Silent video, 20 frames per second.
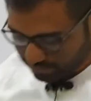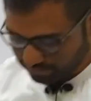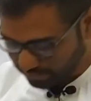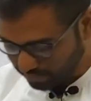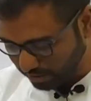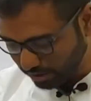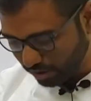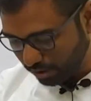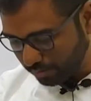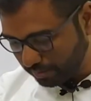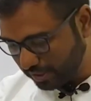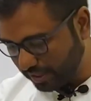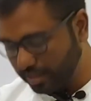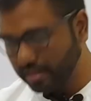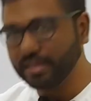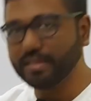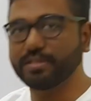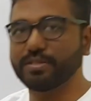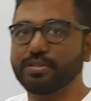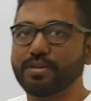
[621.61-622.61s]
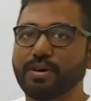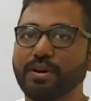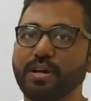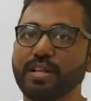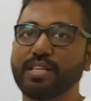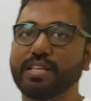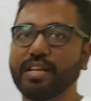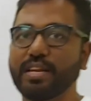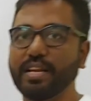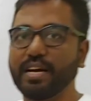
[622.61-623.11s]
Below me, it's
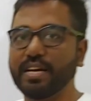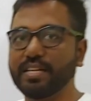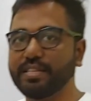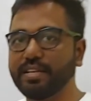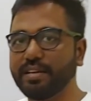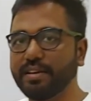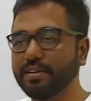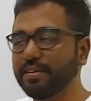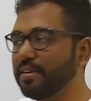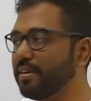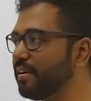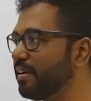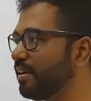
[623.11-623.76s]
called the nadir.